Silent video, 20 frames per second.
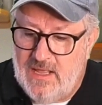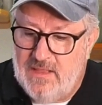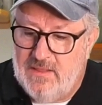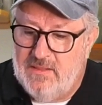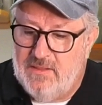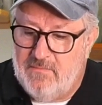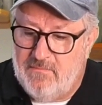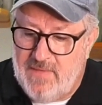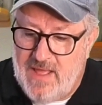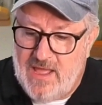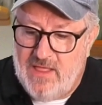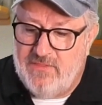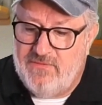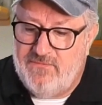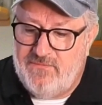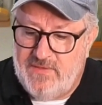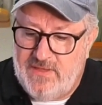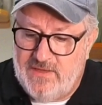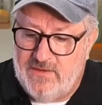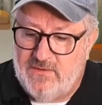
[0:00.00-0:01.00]
The
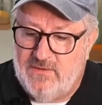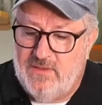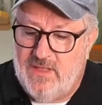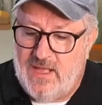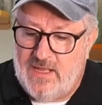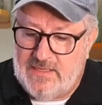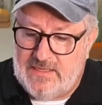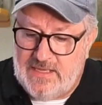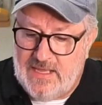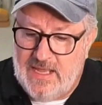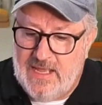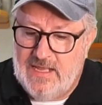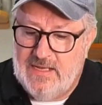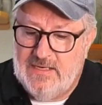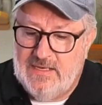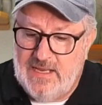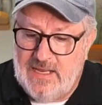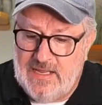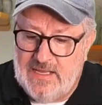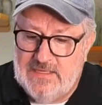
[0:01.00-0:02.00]
mouthfeel,
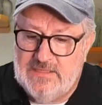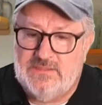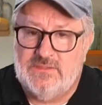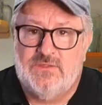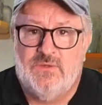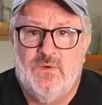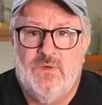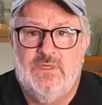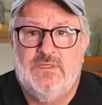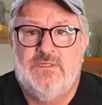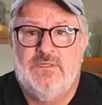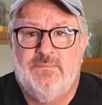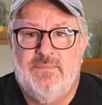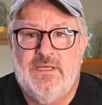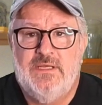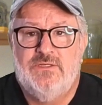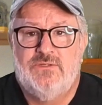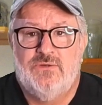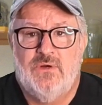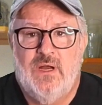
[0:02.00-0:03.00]
again, is going to
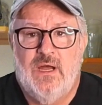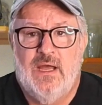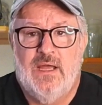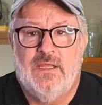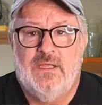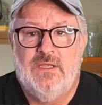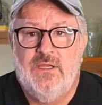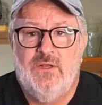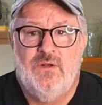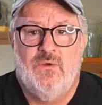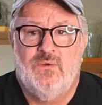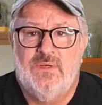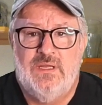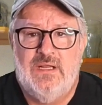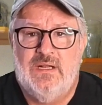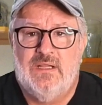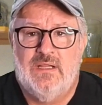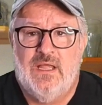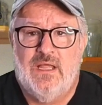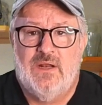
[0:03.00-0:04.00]
be dry. You don't
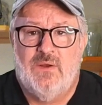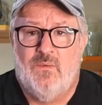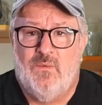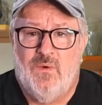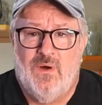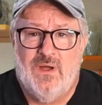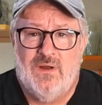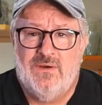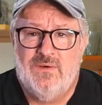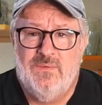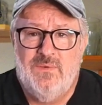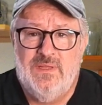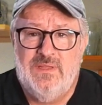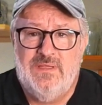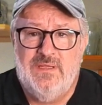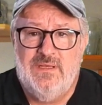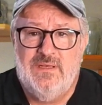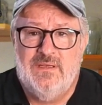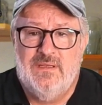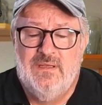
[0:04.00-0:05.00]
need a lot of water
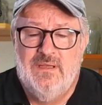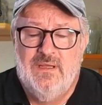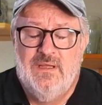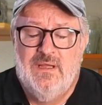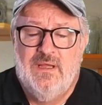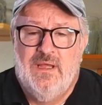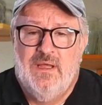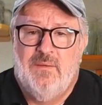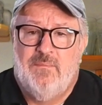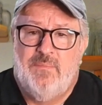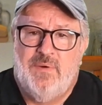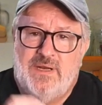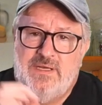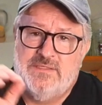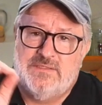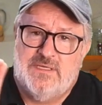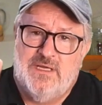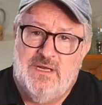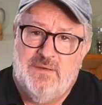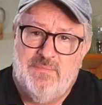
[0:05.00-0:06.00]
with it, but
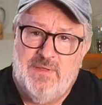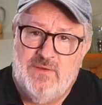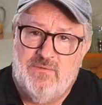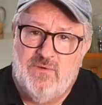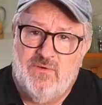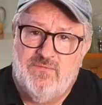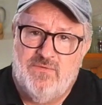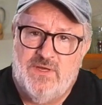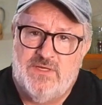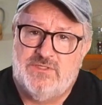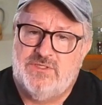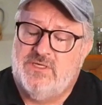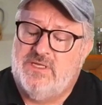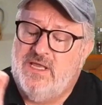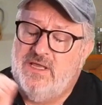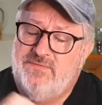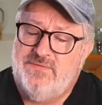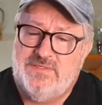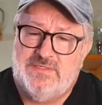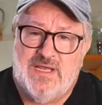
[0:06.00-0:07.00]
it's going to be refreshing.
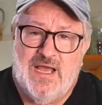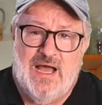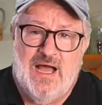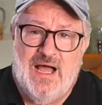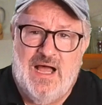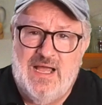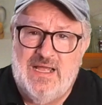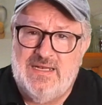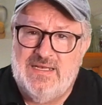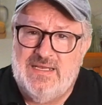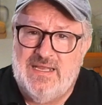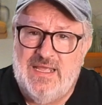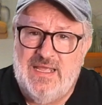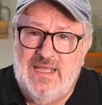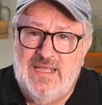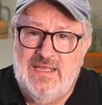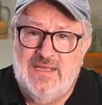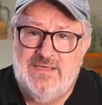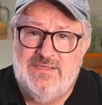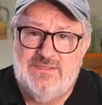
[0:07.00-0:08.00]
If it's a hot
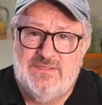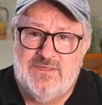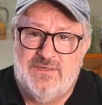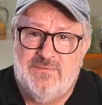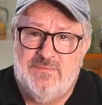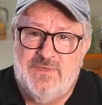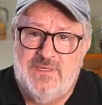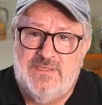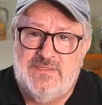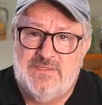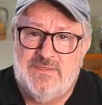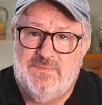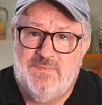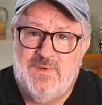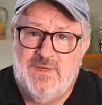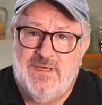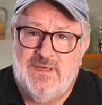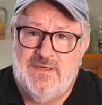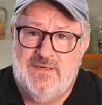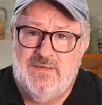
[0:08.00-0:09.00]
day in Germany
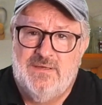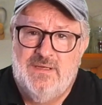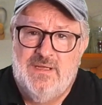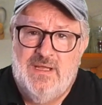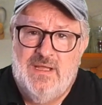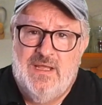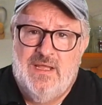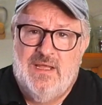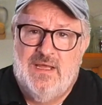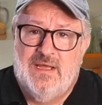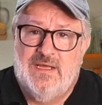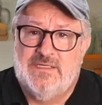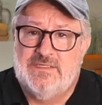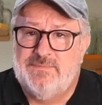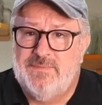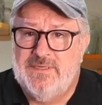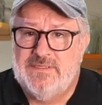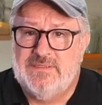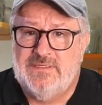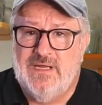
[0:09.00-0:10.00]
somewhere,
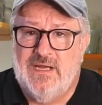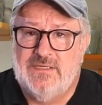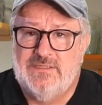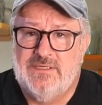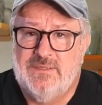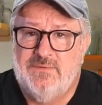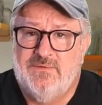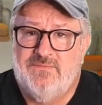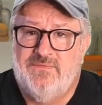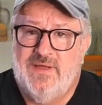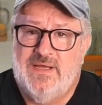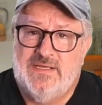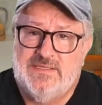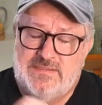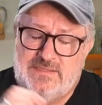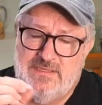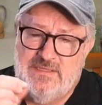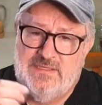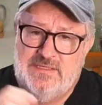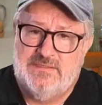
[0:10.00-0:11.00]
especially
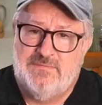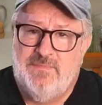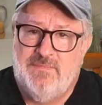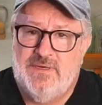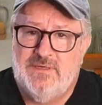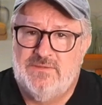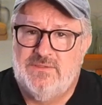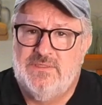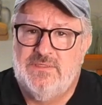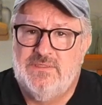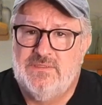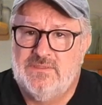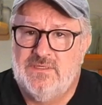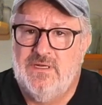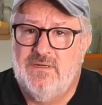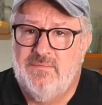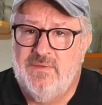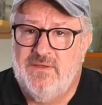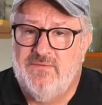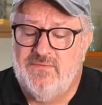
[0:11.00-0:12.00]
Oktoberfest, this Marzen is
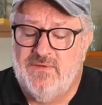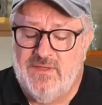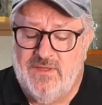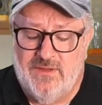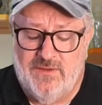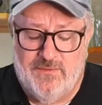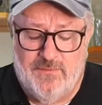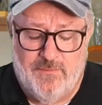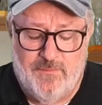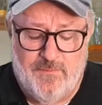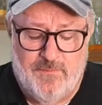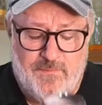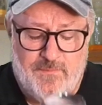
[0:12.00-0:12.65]
going to be for you.